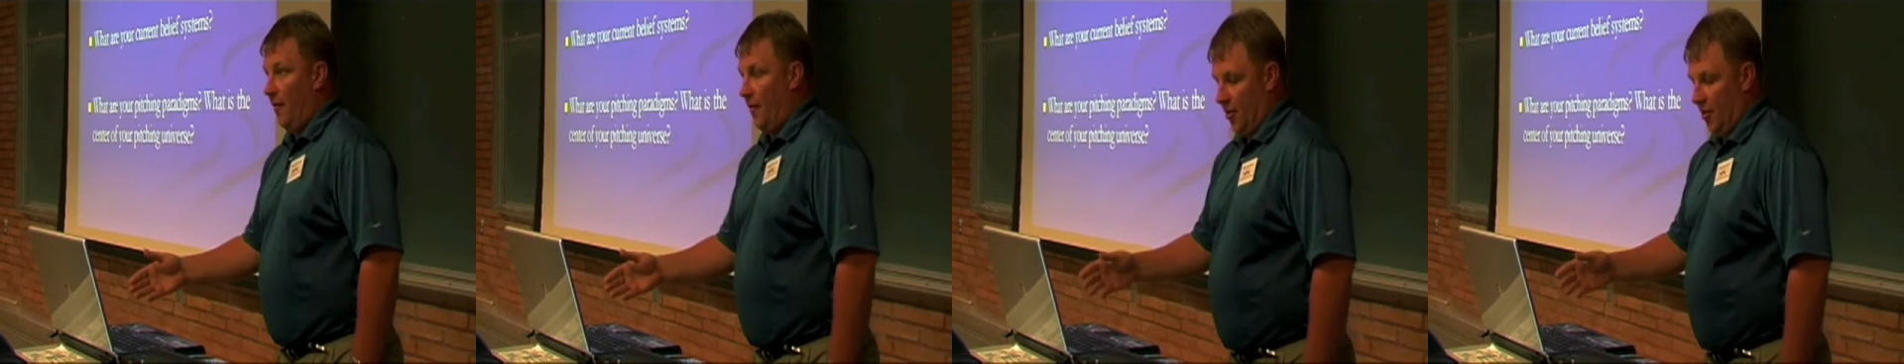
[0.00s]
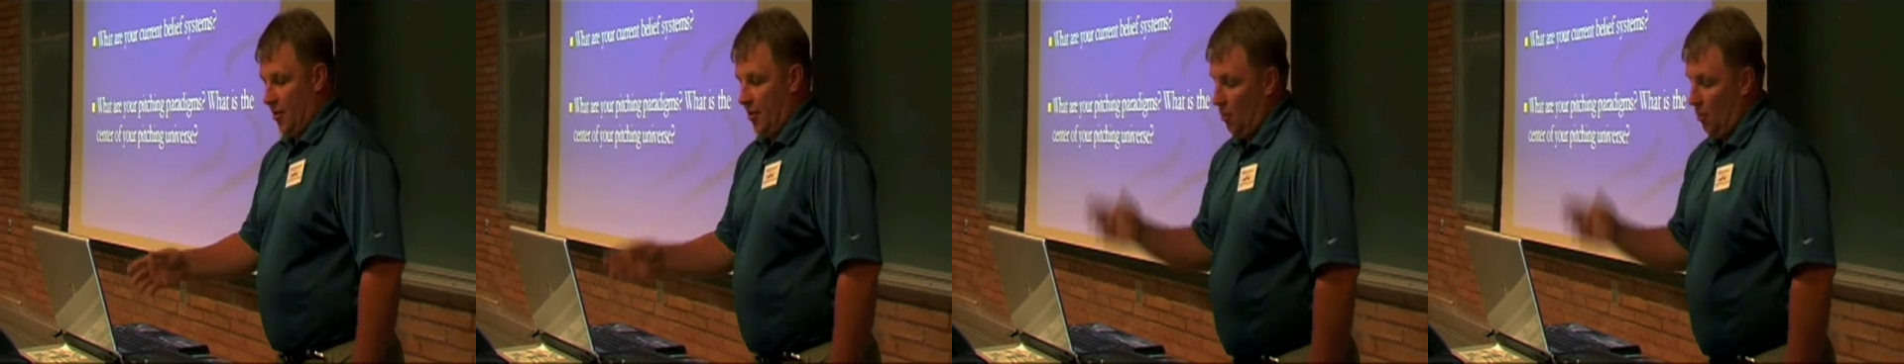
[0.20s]

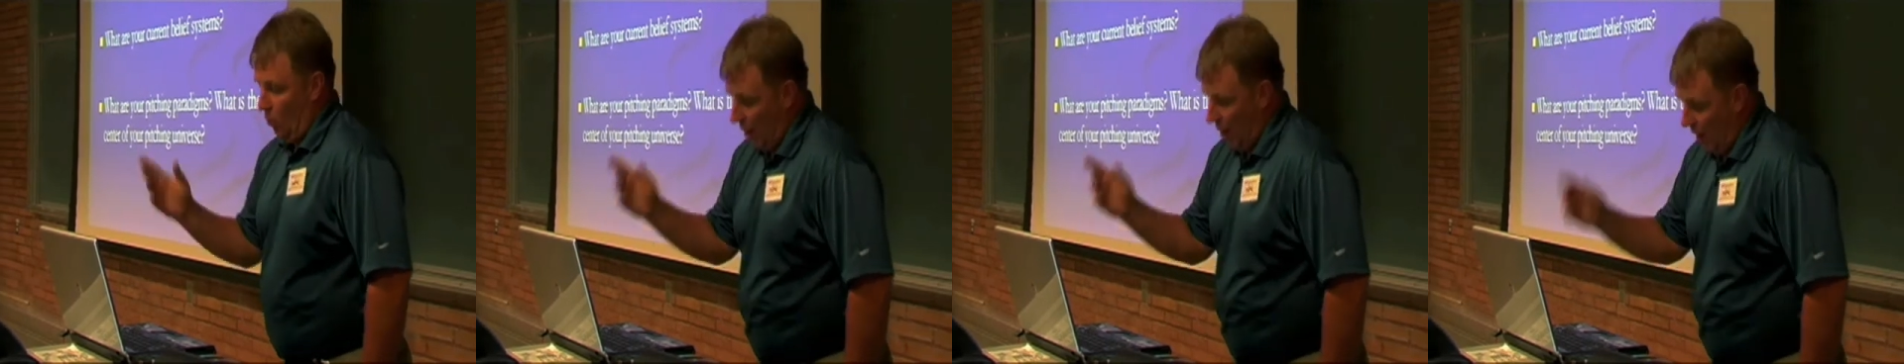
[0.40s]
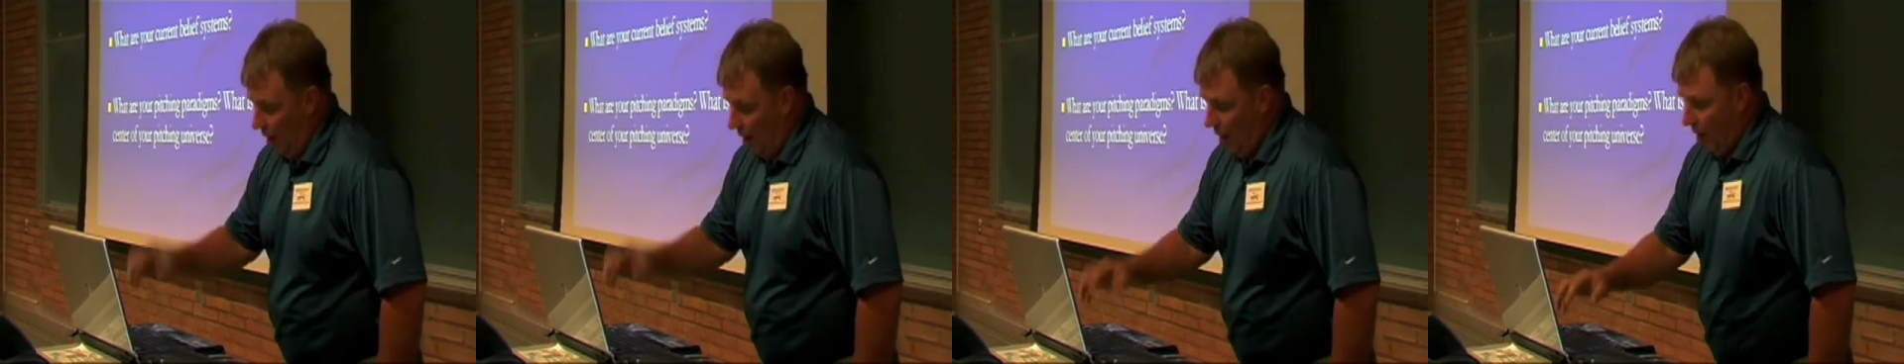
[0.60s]
universe?
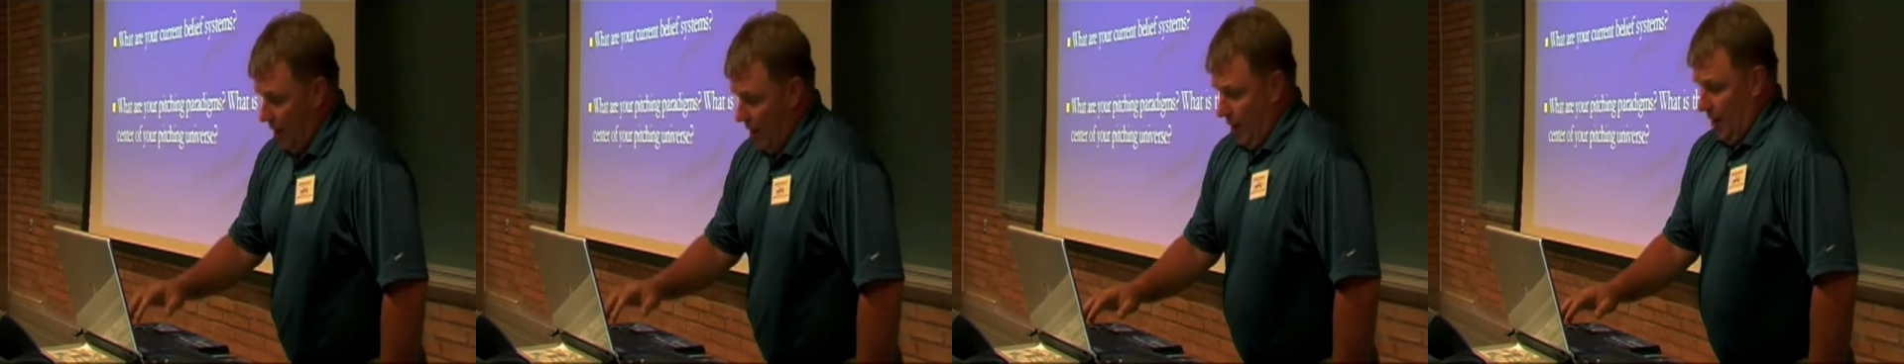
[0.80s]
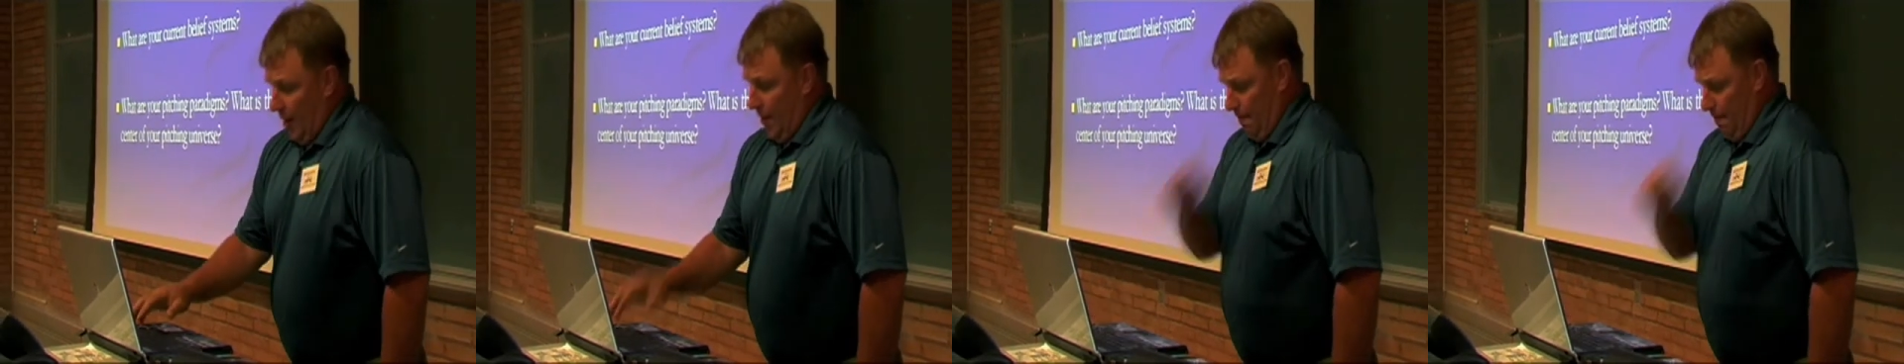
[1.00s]

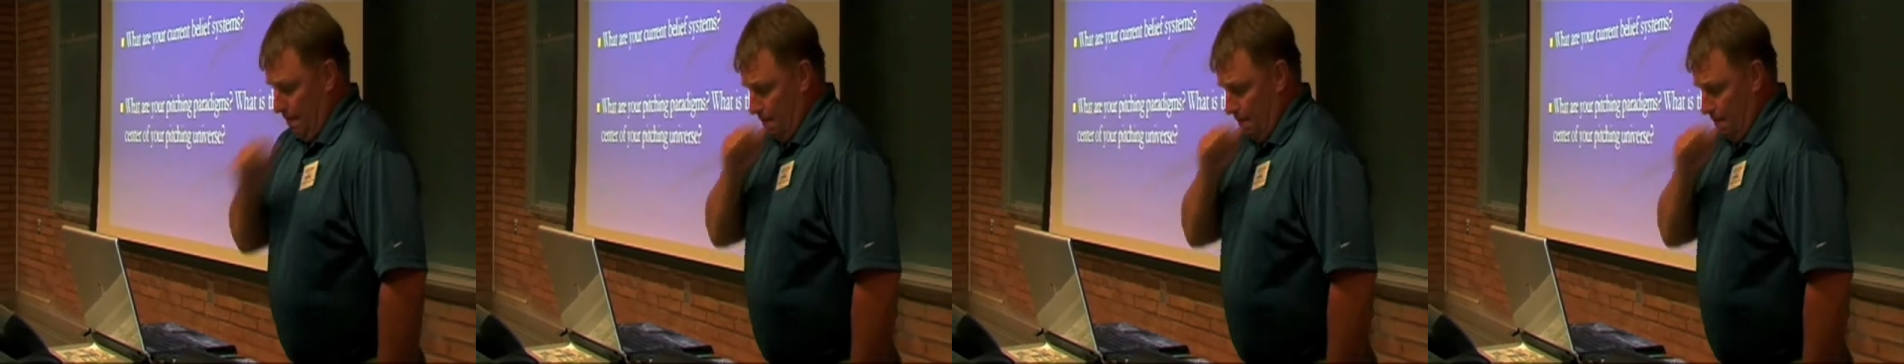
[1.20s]
Well,